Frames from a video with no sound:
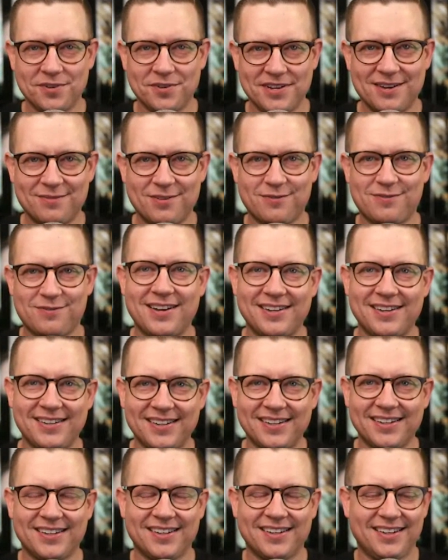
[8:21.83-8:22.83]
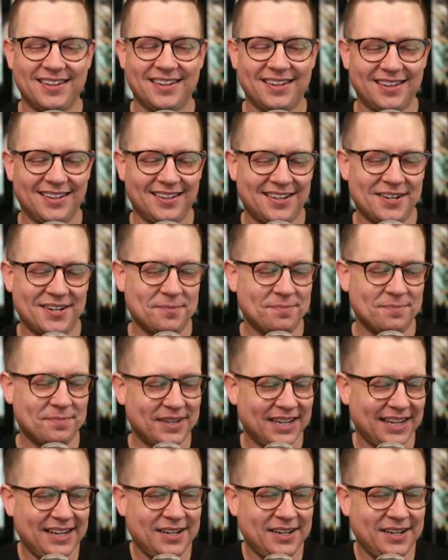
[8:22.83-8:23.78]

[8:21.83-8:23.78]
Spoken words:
will never find it. And